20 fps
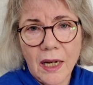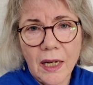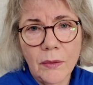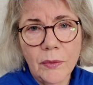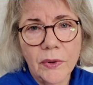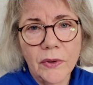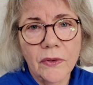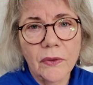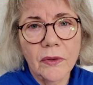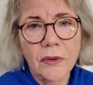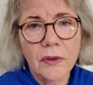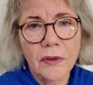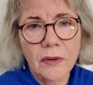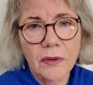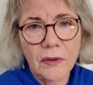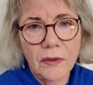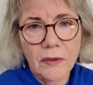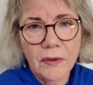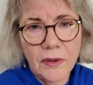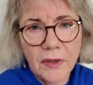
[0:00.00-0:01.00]
I was
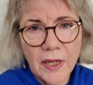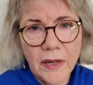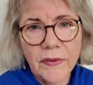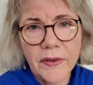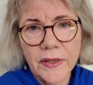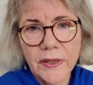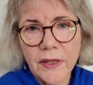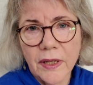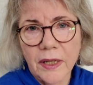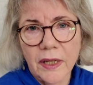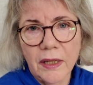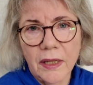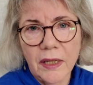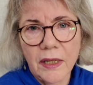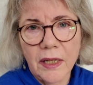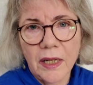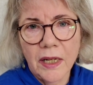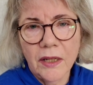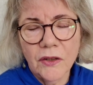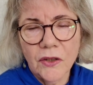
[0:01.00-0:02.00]

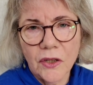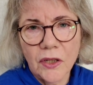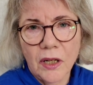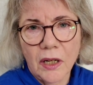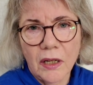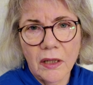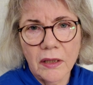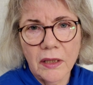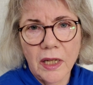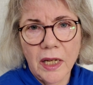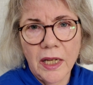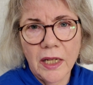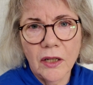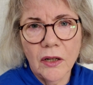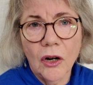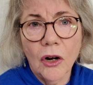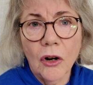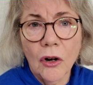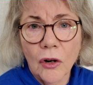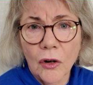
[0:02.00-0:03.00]
devastated and shocked
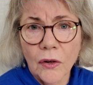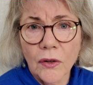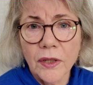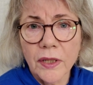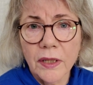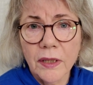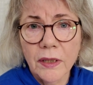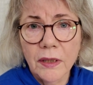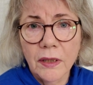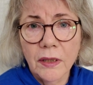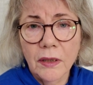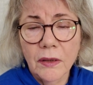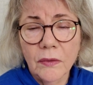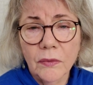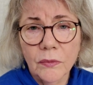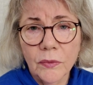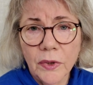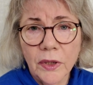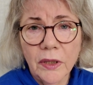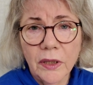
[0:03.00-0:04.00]
and hurt,
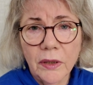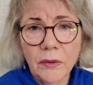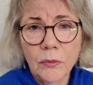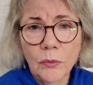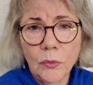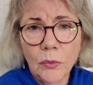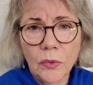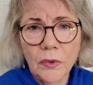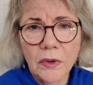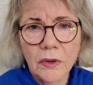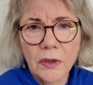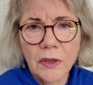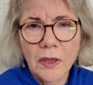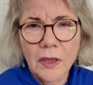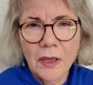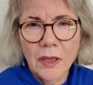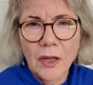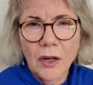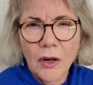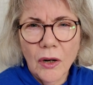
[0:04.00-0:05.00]
really
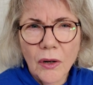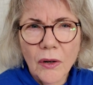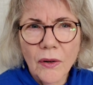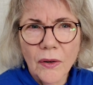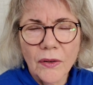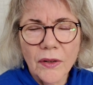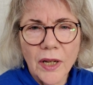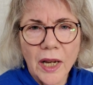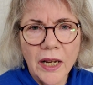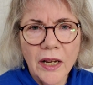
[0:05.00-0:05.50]
hurt.